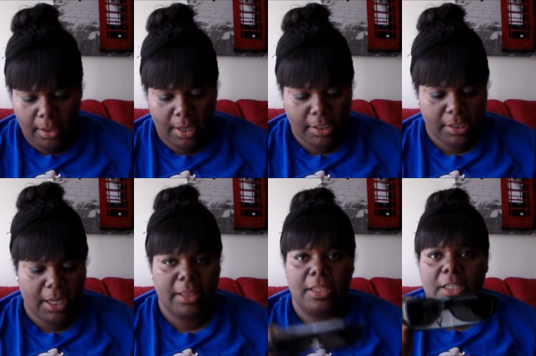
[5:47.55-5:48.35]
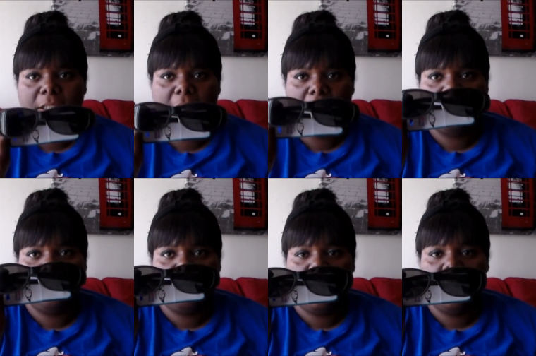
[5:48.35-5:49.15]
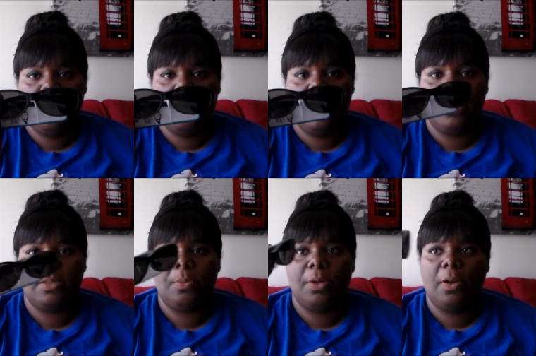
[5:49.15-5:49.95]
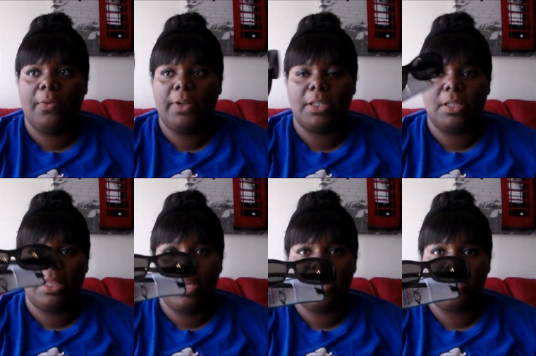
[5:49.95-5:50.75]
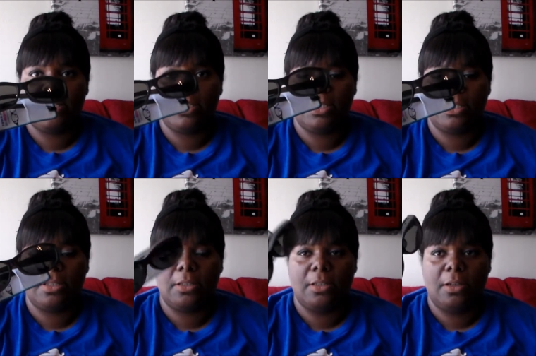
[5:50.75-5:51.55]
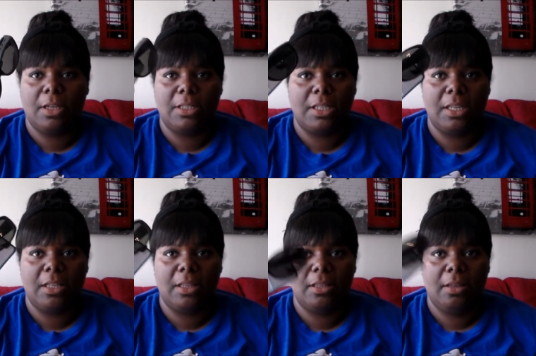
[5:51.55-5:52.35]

Then I just got these shades for my hubby to put over his glasses because uh, he